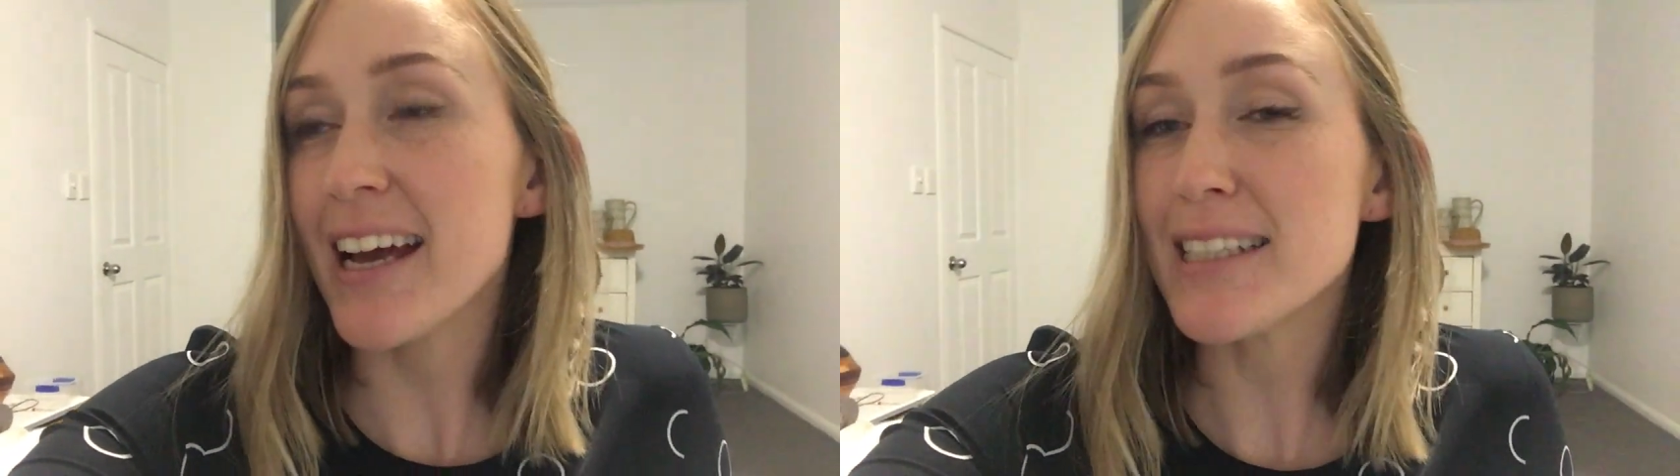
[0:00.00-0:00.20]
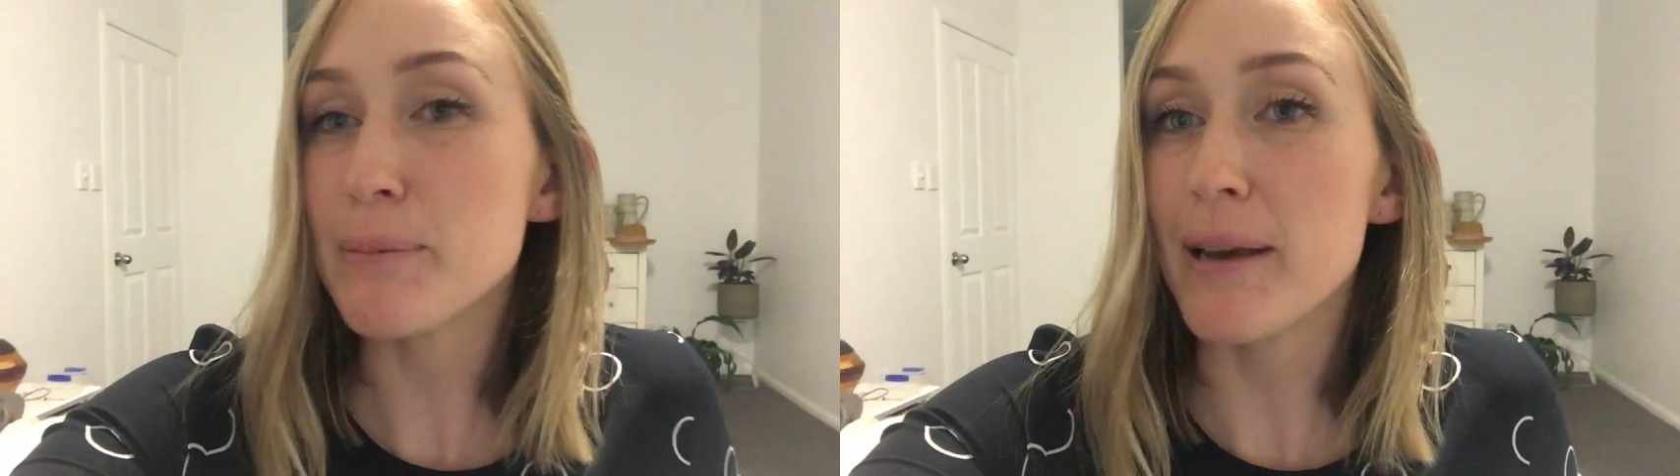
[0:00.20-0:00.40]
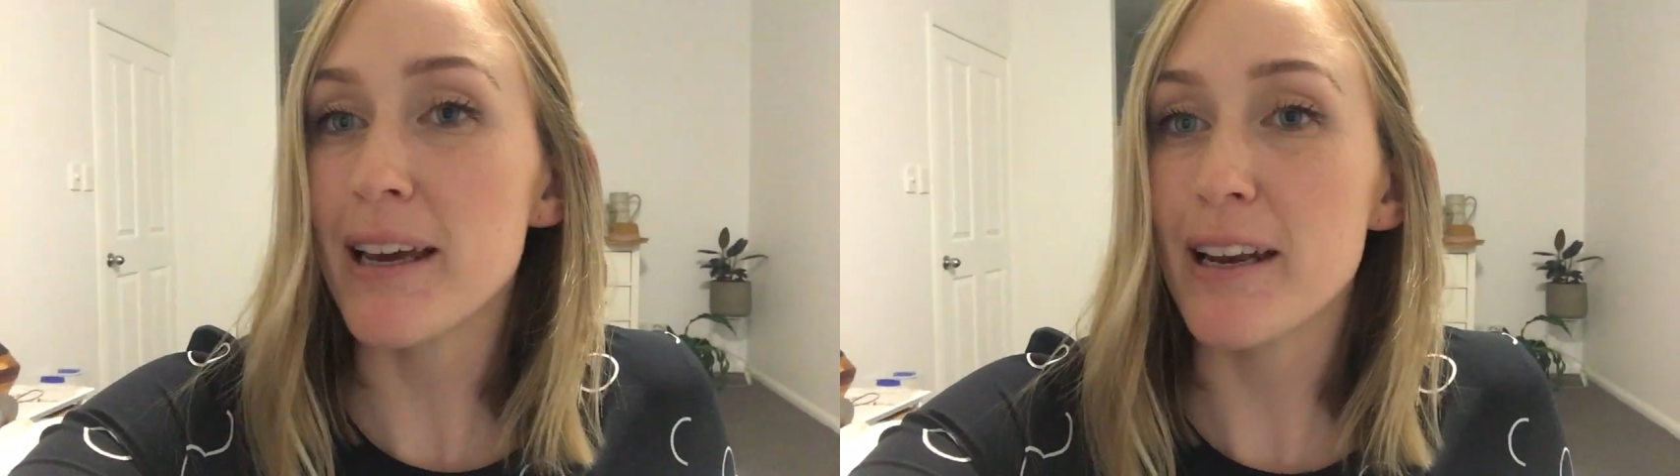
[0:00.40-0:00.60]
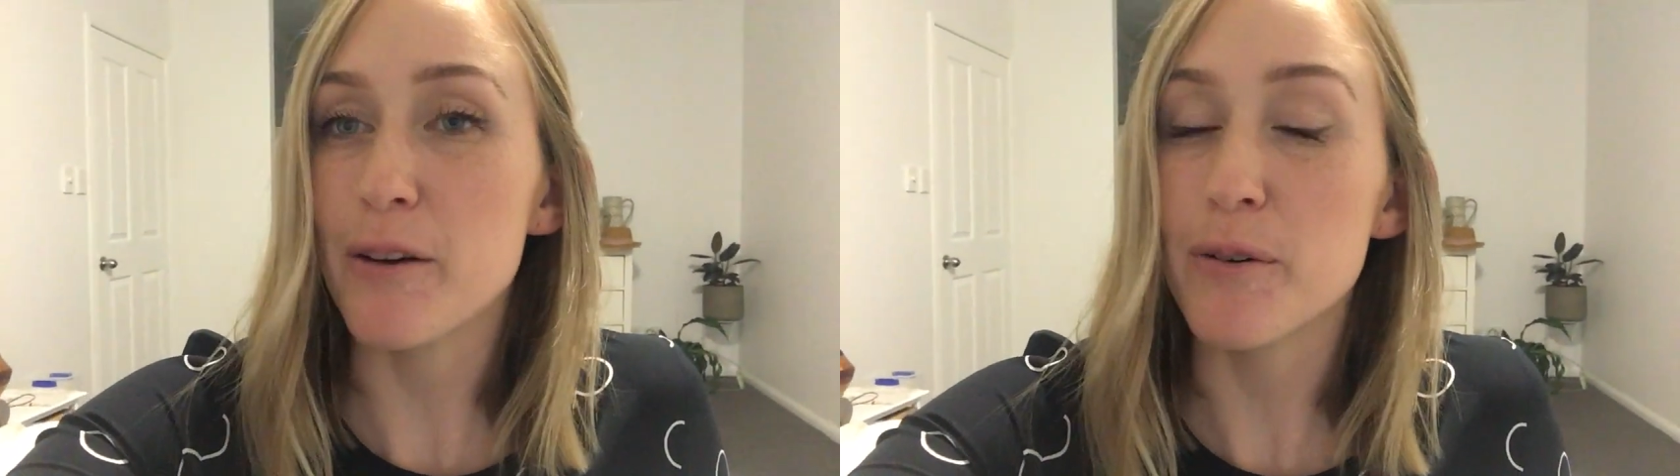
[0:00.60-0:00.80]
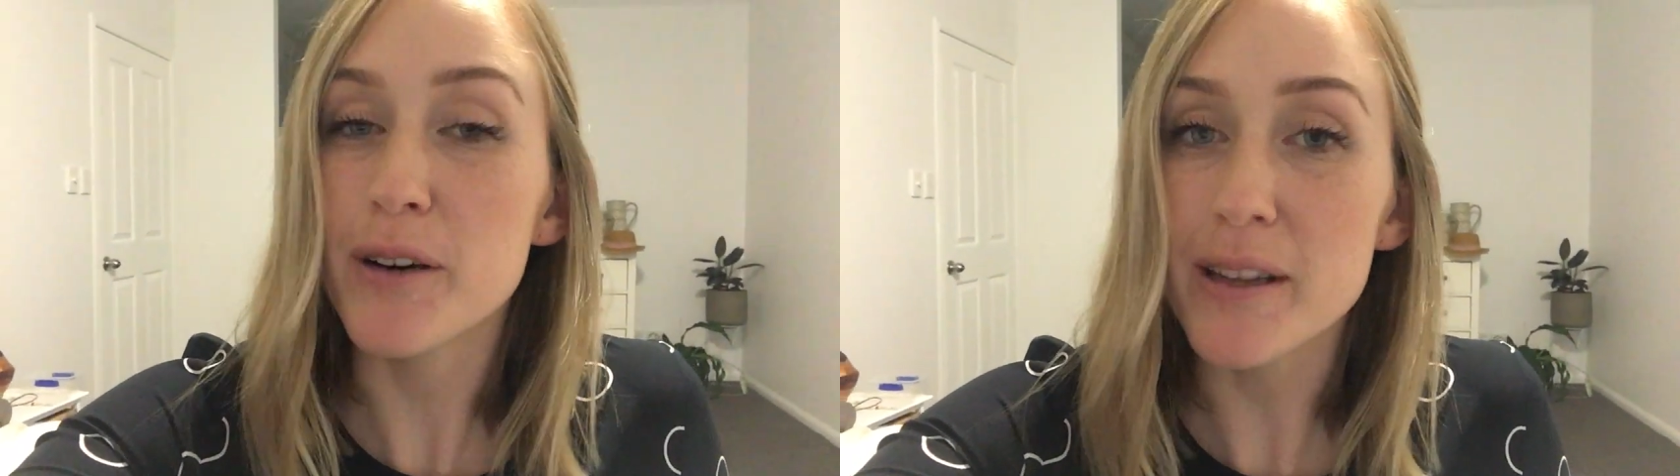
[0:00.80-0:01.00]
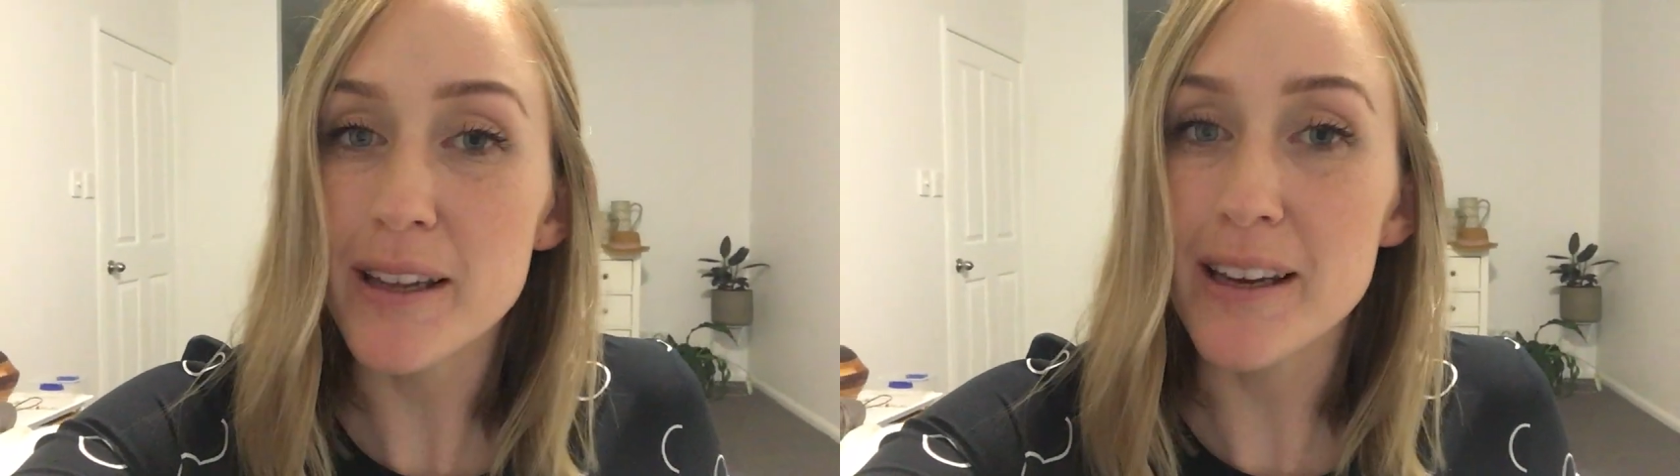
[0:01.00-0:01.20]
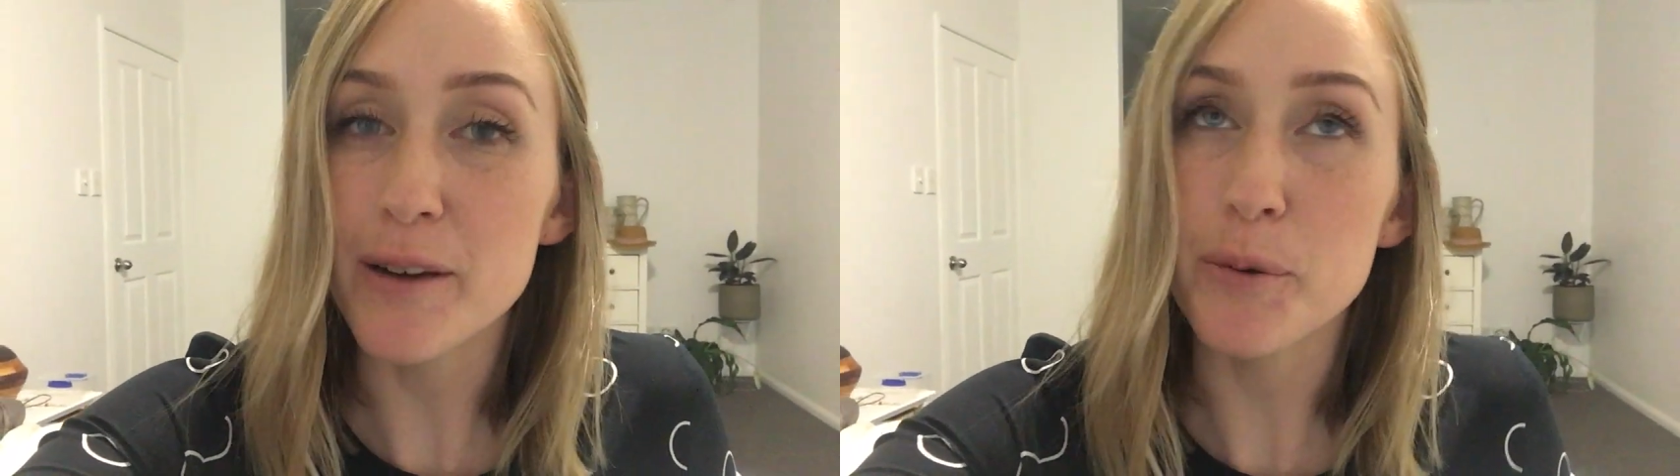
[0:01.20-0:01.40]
has been a really,